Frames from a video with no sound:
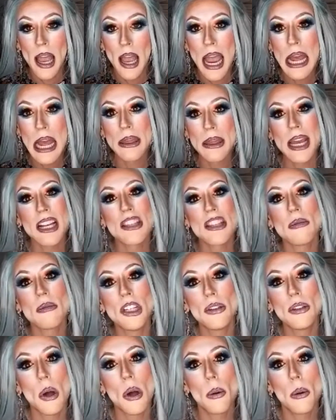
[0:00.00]
And that's when
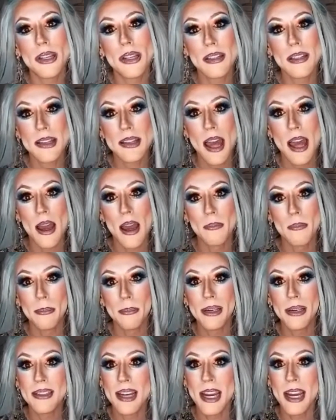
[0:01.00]
you notice that
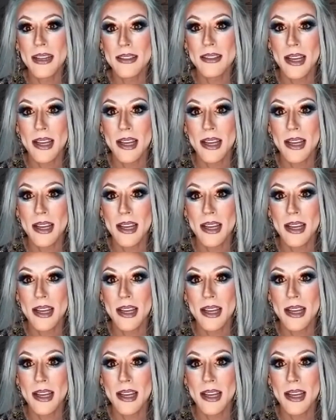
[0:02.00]
maybe days